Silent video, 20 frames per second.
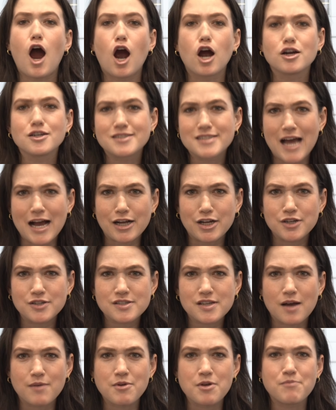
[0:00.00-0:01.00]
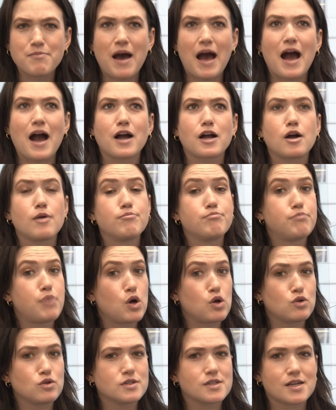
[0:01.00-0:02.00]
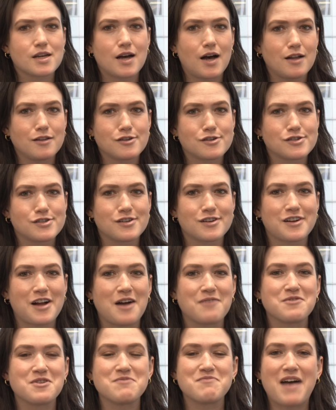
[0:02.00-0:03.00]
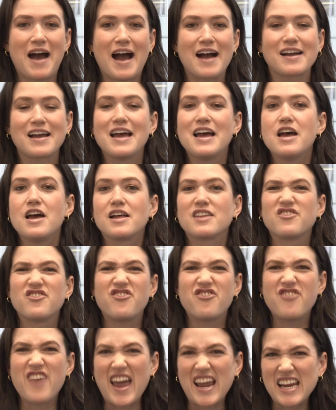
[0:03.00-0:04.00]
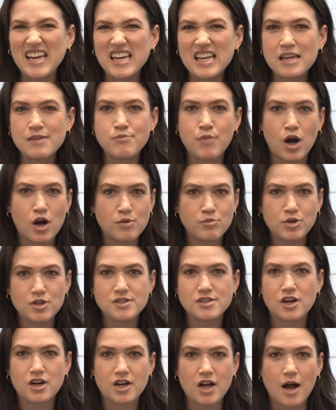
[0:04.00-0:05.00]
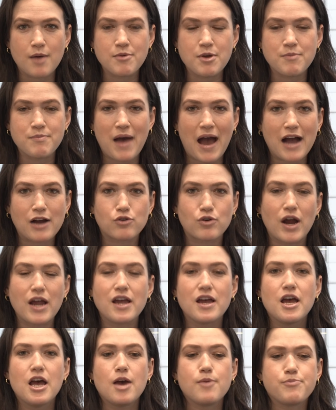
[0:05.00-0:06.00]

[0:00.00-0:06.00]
Art Deco's coming back, bold colors are coming back, veiny marbles are coming back, right?